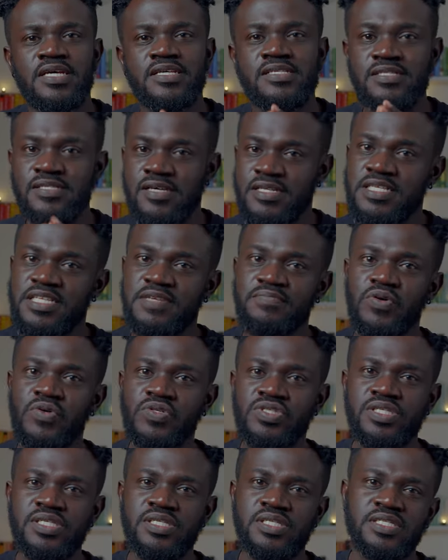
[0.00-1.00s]
certain
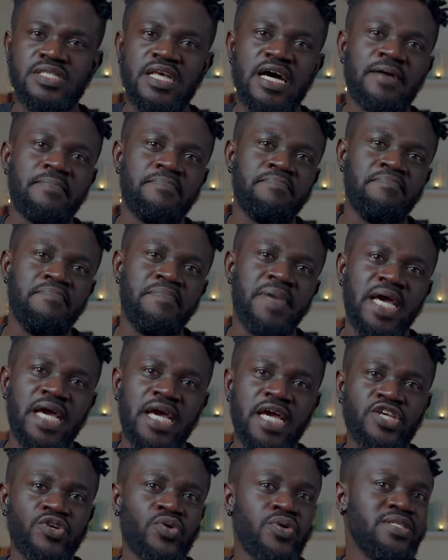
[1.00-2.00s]
emotions that
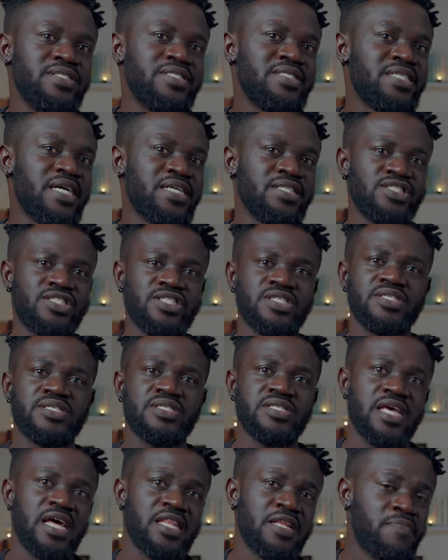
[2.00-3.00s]
bear your intentions
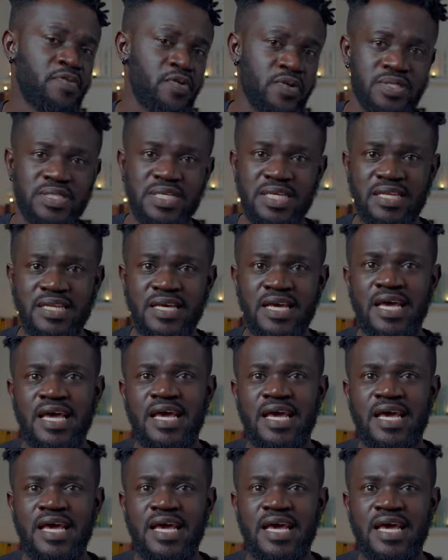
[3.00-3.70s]
to the other person.